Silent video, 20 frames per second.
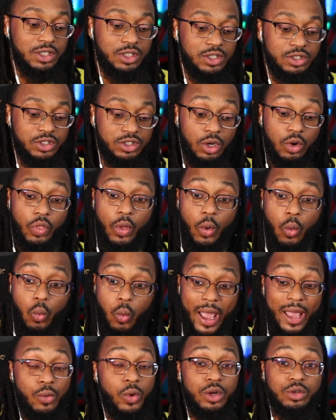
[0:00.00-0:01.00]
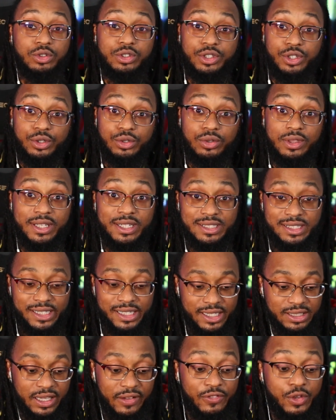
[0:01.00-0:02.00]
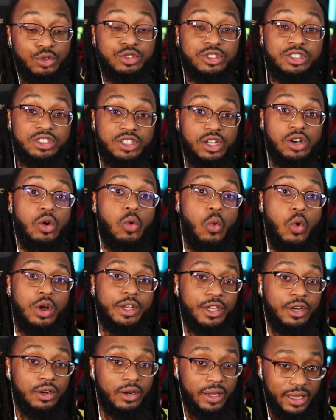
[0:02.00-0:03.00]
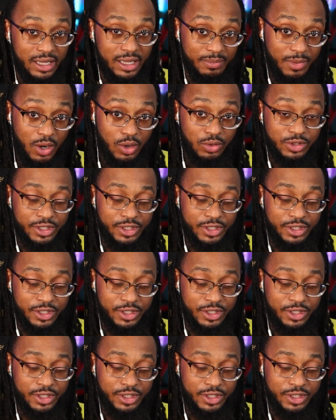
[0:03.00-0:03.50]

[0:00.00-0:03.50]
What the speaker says: So the way we'll do this is, if you still want your emotes,